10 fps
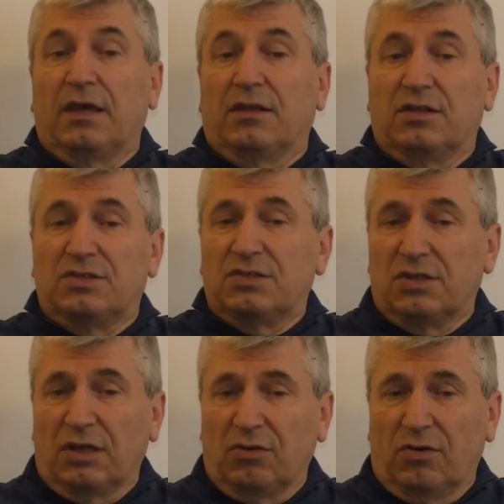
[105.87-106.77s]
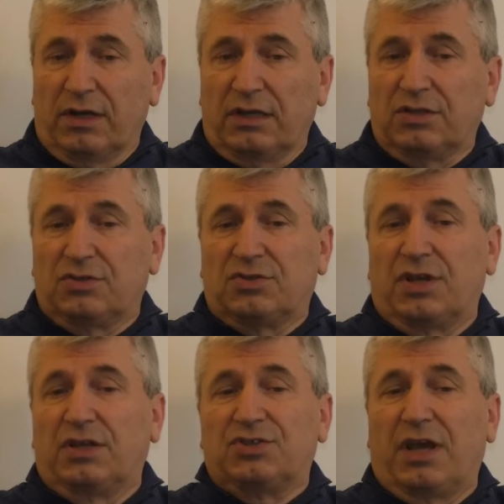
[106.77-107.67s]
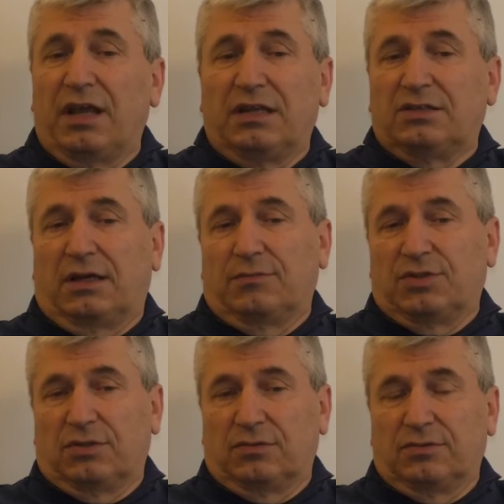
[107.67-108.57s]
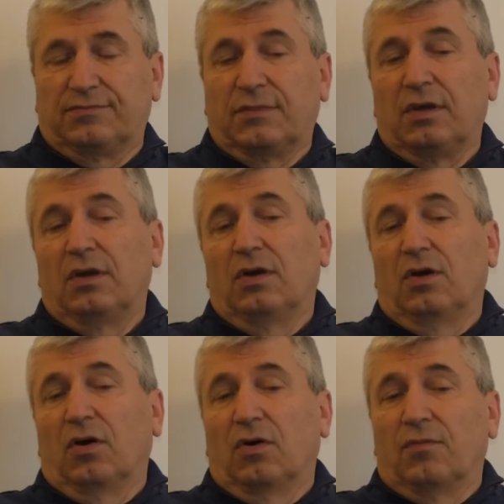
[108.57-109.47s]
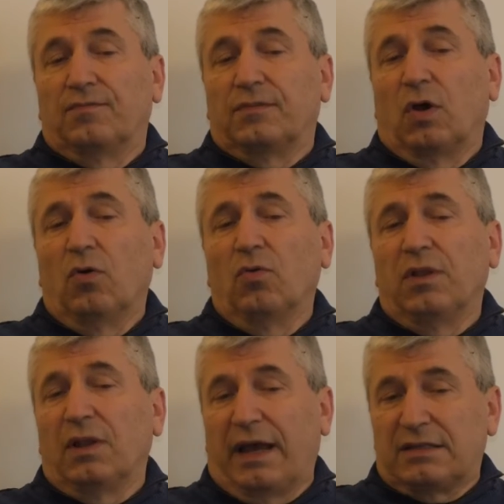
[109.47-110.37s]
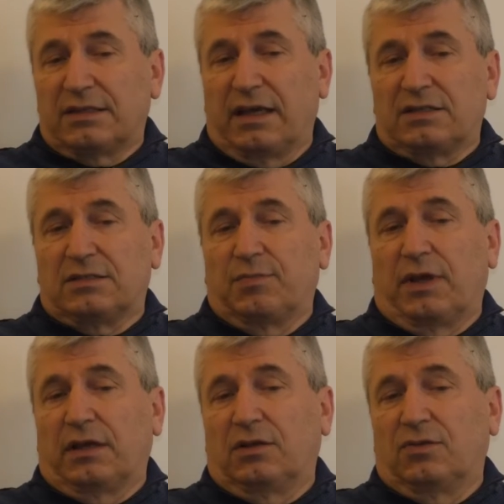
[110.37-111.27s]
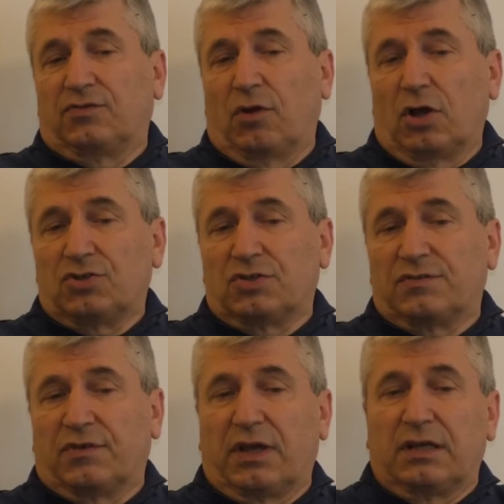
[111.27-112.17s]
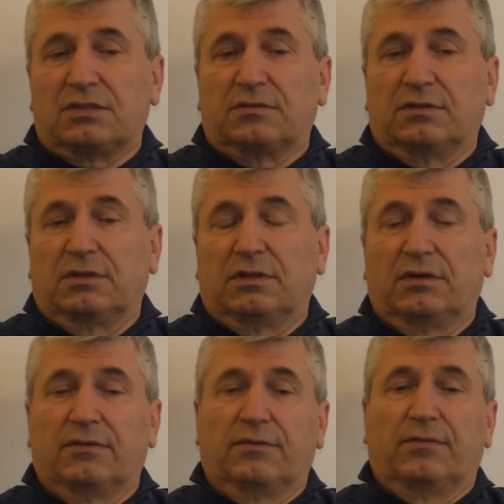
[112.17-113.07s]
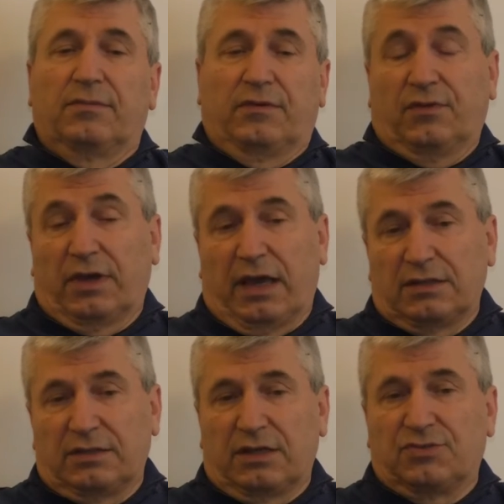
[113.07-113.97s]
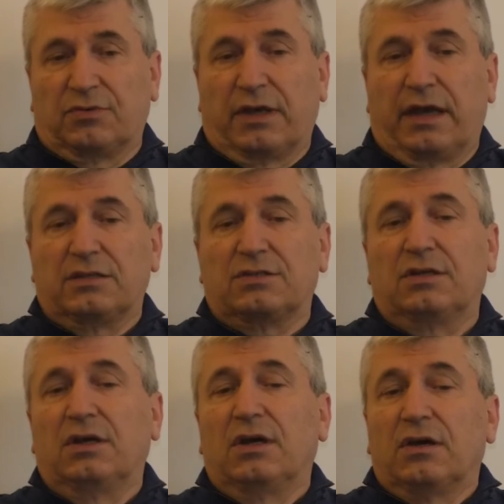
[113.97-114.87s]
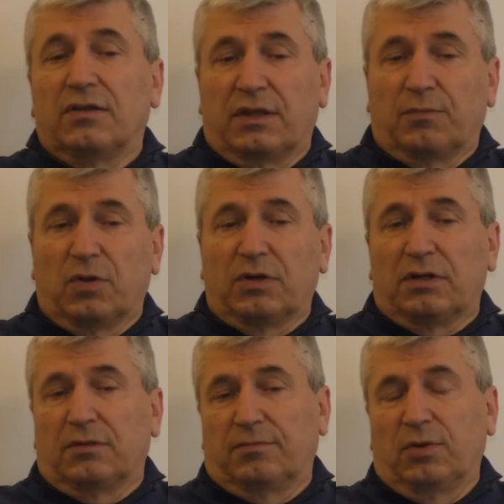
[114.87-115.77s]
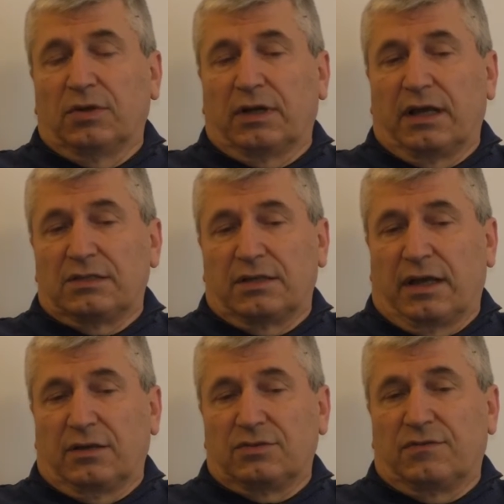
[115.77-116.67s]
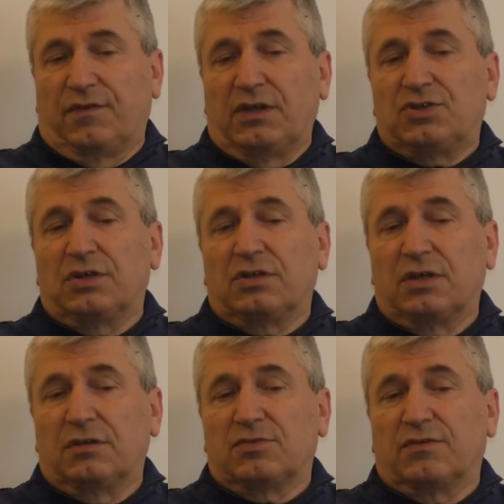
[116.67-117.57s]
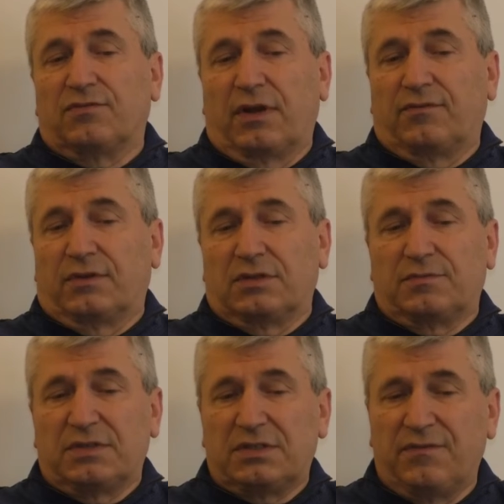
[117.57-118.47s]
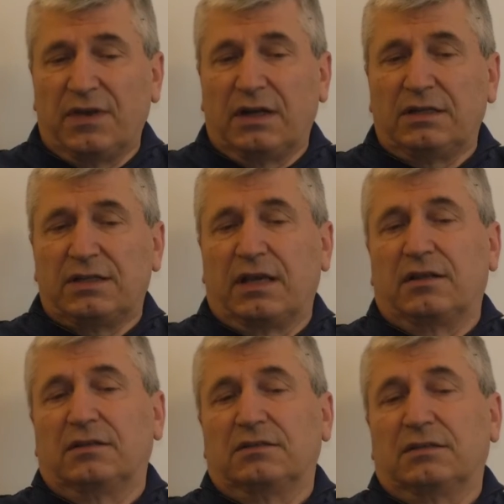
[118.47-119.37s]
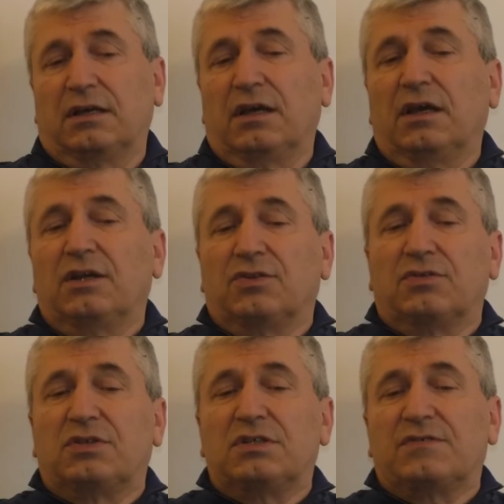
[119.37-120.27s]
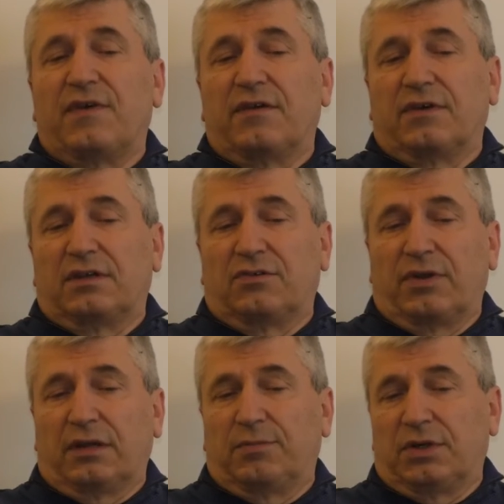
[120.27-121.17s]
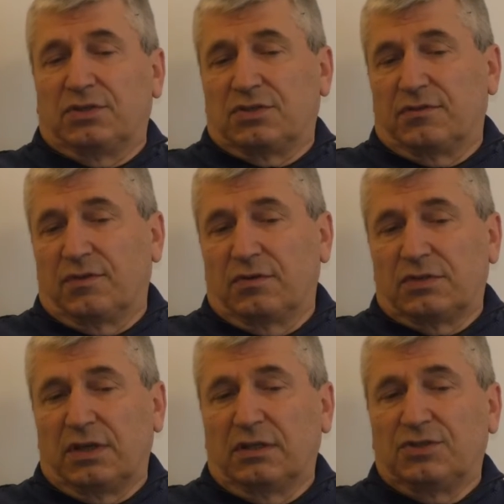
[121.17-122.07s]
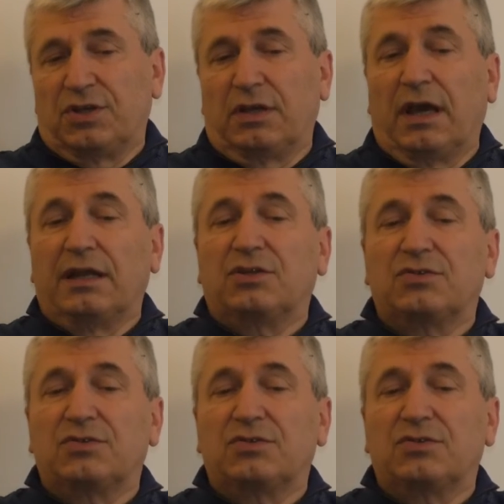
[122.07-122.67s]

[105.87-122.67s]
This is not going to change anytime soon. All the last gas supply closed auctions for natural gas, that Bulgargas announced featured terms of reference specifically tailored to disfavor direct purchase of US LNG and